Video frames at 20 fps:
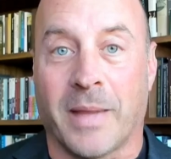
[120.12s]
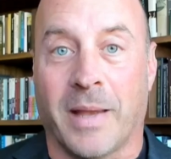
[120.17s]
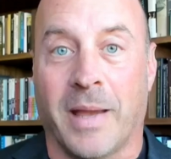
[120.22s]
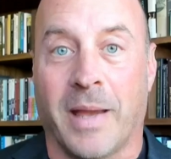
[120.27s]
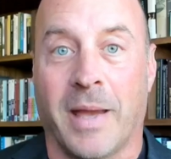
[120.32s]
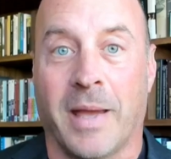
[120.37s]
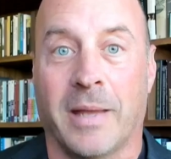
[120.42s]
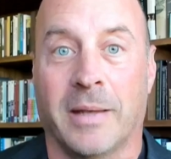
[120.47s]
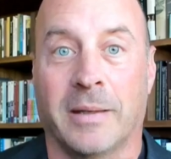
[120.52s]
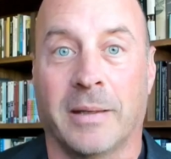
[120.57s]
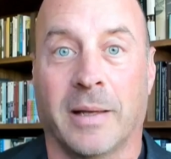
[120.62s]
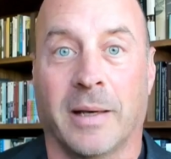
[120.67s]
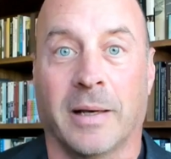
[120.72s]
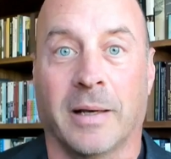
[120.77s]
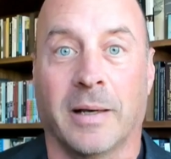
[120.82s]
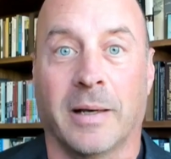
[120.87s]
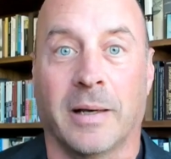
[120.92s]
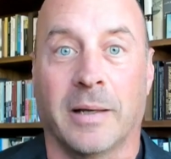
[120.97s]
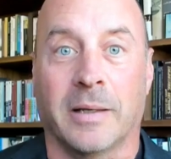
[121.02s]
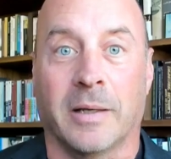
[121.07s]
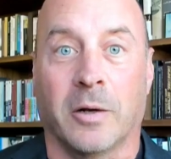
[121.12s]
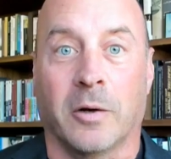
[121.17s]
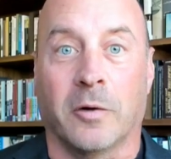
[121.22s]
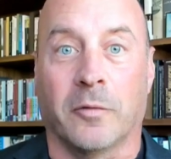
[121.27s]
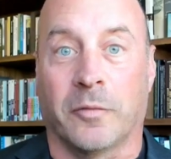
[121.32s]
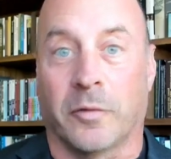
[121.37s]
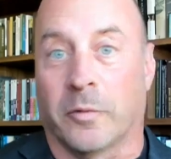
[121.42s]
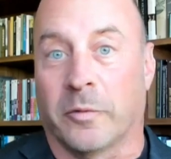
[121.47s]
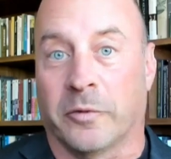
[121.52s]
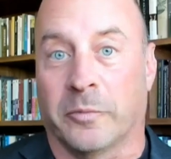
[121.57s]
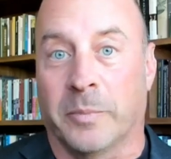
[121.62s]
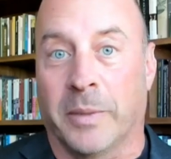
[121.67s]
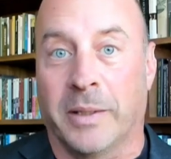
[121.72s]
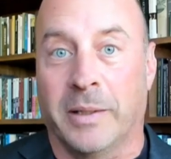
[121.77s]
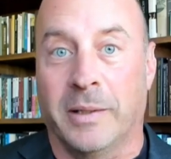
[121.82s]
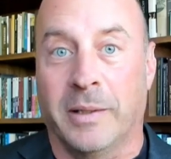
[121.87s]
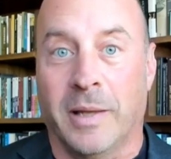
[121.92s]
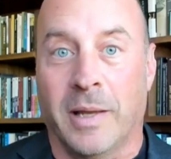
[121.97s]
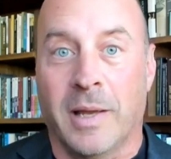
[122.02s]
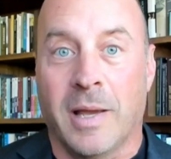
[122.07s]
And uh, you know, if it was
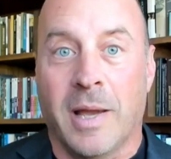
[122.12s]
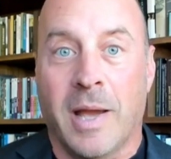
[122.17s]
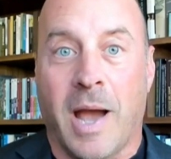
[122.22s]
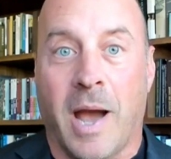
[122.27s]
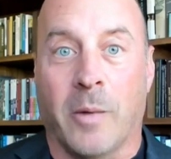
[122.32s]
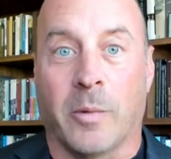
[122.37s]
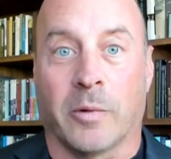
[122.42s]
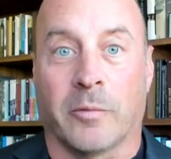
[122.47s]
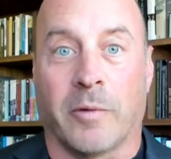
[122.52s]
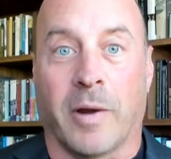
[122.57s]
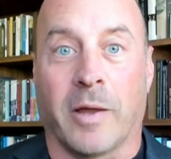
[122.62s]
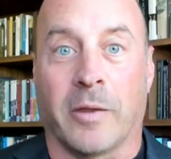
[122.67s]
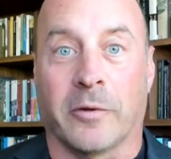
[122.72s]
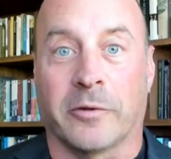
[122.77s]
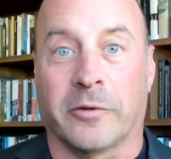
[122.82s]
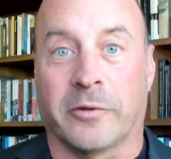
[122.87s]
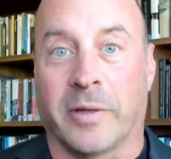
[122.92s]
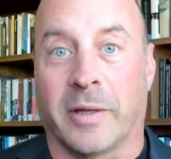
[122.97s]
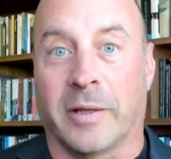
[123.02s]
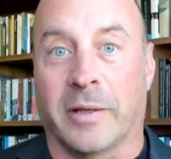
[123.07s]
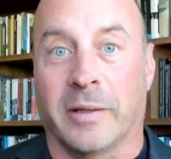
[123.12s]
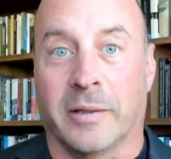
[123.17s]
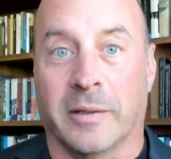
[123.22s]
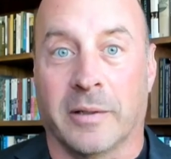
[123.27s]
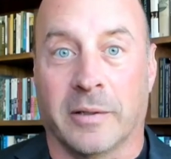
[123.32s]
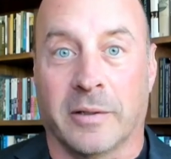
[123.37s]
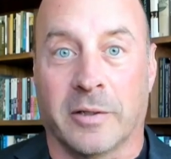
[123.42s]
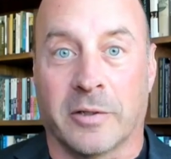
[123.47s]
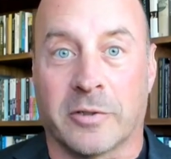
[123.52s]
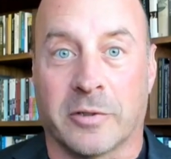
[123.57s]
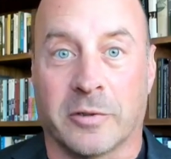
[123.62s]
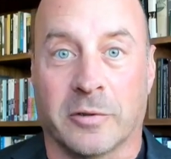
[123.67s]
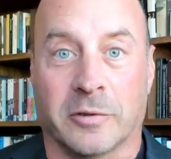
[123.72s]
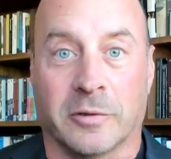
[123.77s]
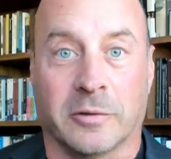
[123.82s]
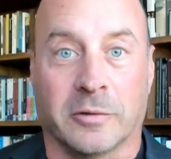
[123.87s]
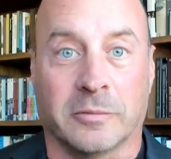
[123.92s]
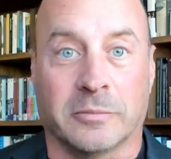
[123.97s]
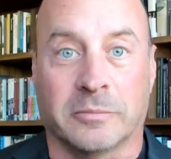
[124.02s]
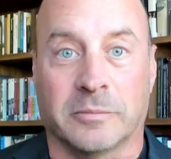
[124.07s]
me, I would rather stay an
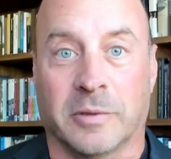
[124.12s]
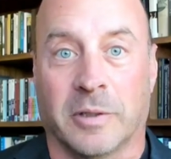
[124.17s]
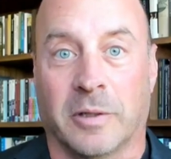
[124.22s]
additional, you